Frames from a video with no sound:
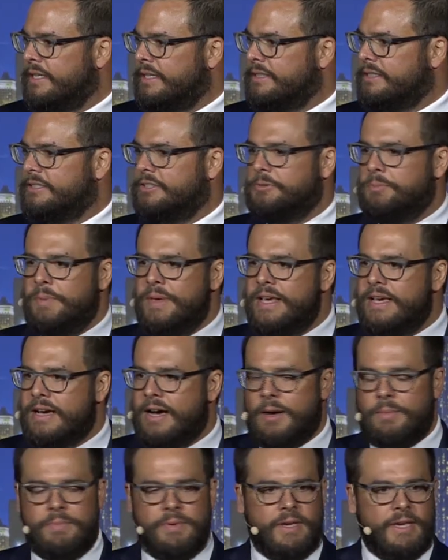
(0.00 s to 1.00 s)
to speak
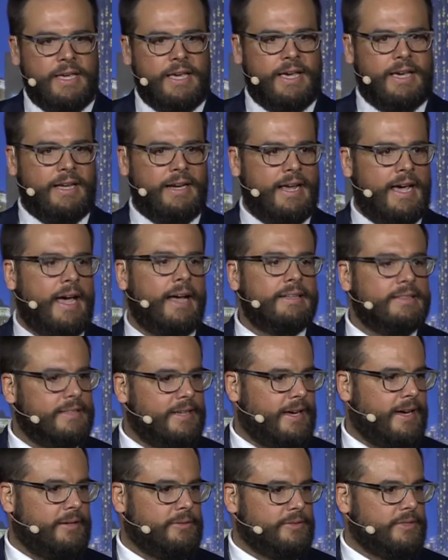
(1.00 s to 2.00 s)
up and act
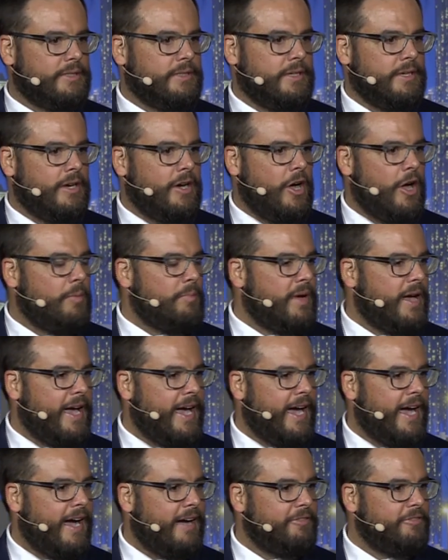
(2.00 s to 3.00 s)
out on
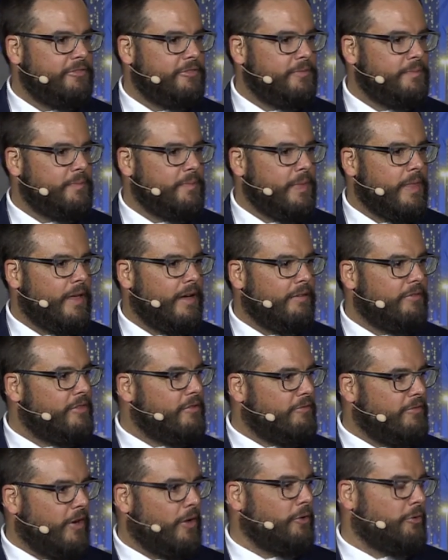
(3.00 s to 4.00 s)
behalf of the
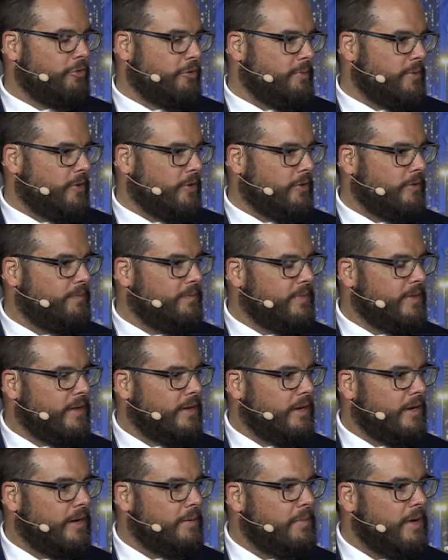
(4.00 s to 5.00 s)
vulnerable
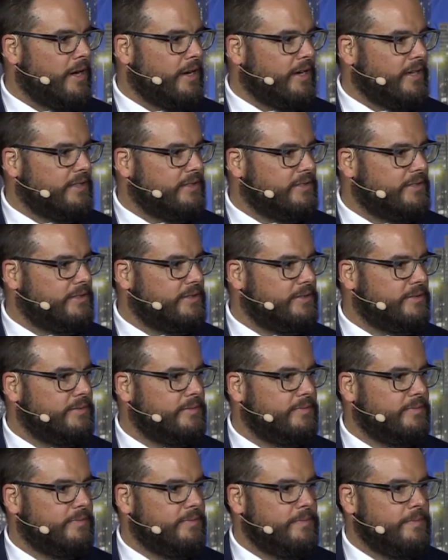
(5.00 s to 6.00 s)
among us.
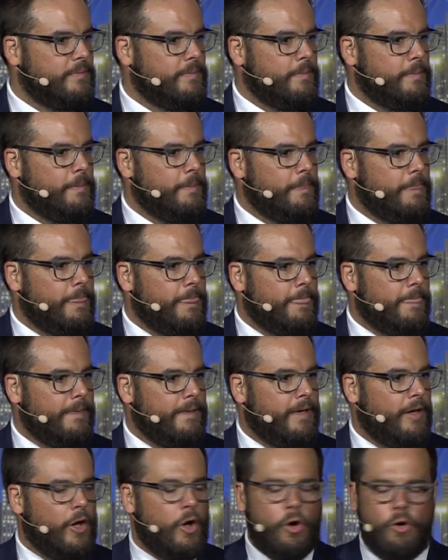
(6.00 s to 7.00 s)

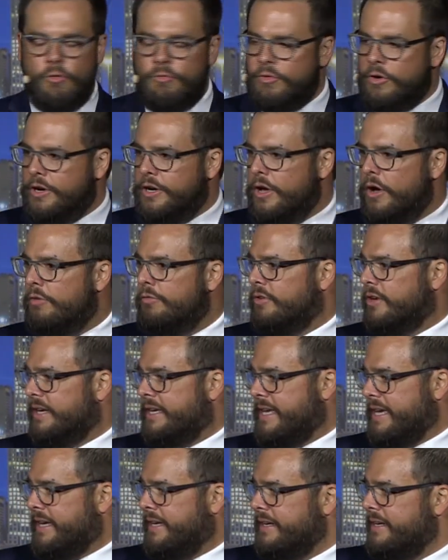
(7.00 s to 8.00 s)
Over and over
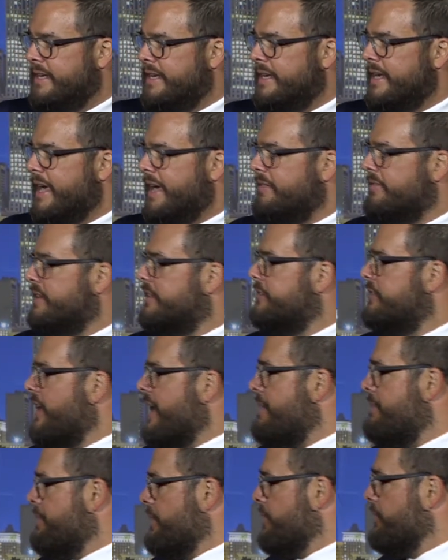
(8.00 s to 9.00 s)
again, he gave
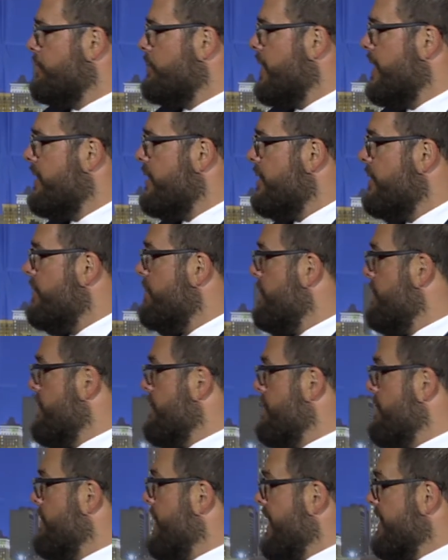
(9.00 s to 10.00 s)
examples, whether
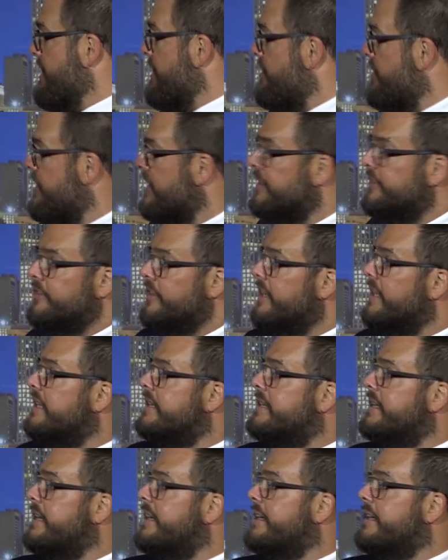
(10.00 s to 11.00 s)
by the things that he
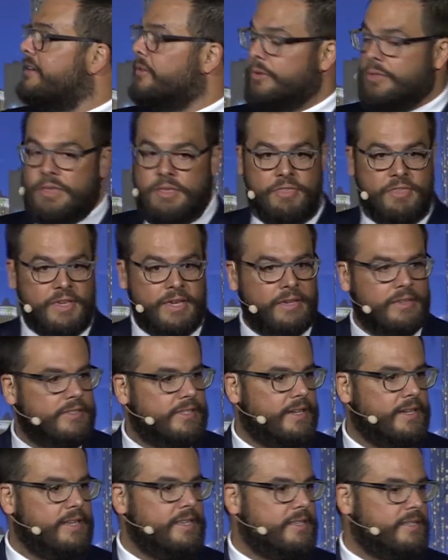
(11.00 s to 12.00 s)
did or the things
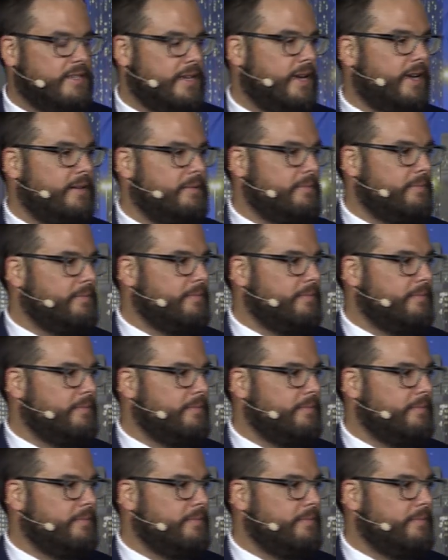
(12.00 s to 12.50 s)
that he said,